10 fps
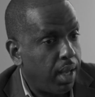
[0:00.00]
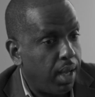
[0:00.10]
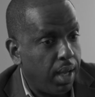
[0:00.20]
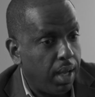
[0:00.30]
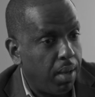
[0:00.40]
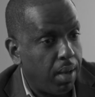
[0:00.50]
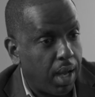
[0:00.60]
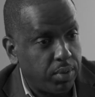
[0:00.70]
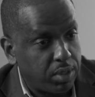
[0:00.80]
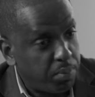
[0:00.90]

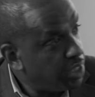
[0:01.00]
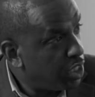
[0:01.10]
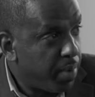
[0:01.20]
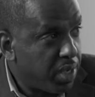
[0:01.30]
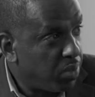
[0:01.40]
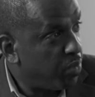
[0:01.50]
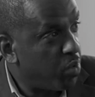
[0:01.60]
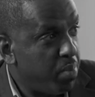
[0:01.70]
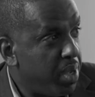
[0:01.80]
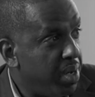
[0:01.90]
I was a business major
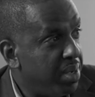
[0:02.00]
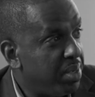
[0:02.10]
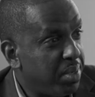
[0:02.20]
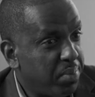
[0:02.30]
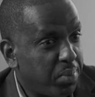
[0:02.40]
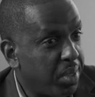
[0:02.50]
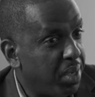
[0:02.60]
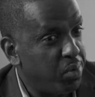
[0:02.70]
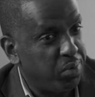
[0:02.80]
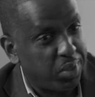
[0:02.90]
for a minute.
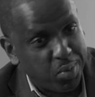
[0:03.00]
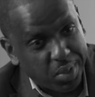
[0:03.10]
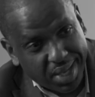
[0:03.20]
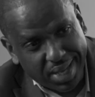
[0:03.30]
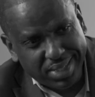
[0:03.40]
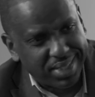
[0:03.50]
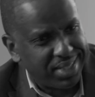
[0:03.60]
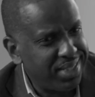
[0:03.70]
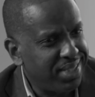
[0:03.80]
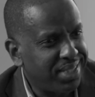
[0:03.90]
I moved to
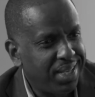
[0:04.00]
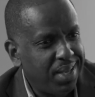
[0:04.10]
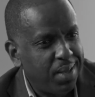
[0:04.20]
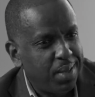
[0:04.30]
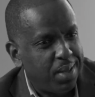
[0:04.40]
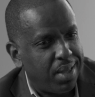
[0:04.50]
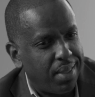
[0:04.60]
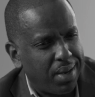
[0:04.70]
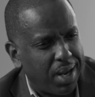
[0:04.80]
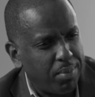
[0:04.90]
communications.
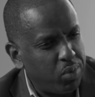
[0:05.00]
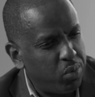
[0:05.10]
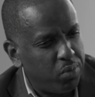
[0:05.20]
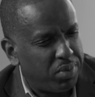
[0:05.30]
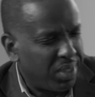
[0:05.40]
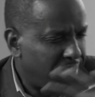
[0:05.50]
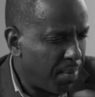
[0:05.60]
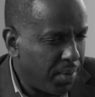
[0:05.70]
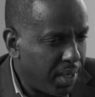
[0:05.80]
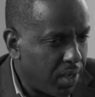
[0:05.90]
Then I moved to
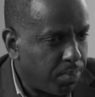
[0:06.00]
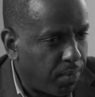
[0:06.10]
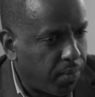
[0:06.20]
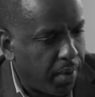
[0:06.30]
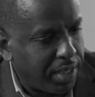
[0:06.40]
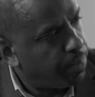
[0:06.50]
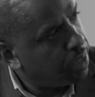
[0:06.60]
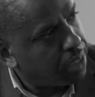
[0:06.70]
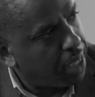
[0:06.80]
something else before I ended up in